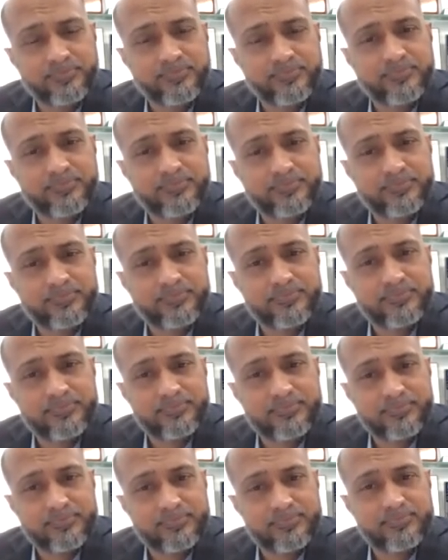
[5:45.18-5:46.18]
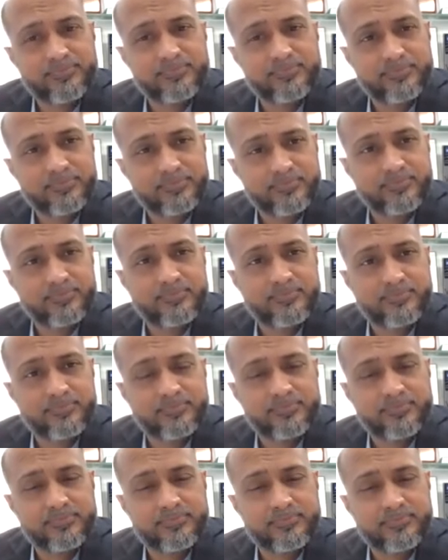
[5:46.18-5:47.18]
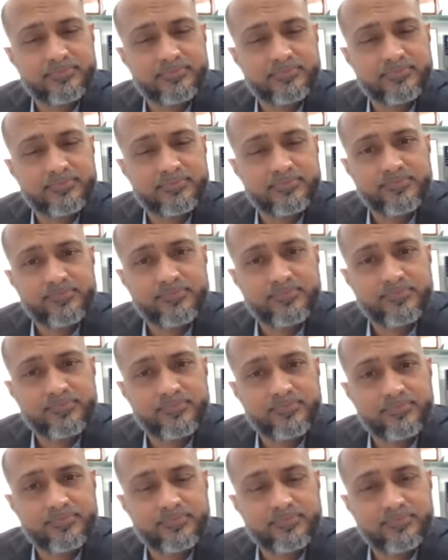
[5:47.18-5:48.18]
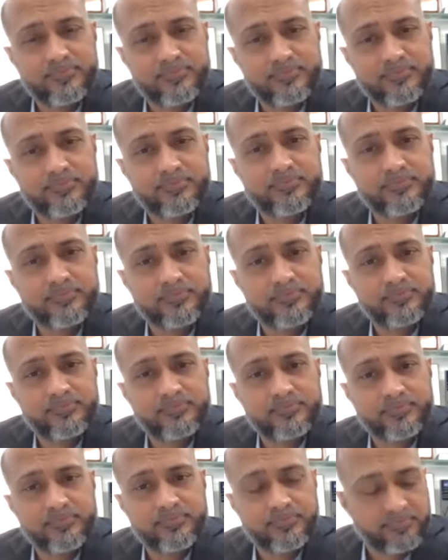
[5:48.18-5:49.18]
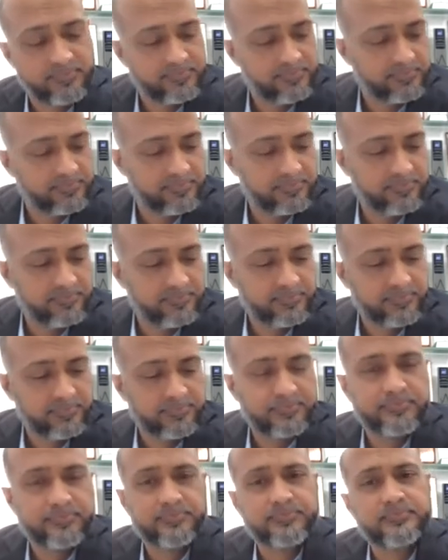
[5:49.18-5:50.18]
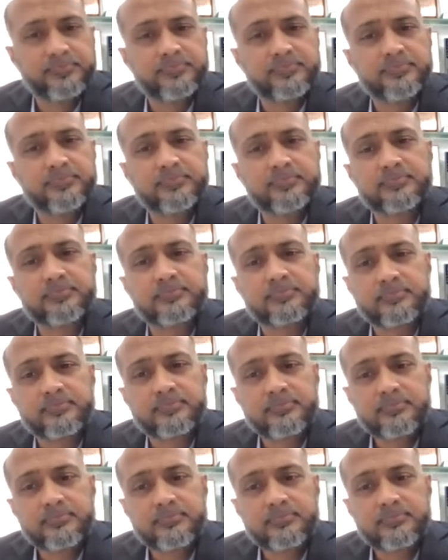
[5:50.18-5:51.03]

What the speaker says: (not speaking)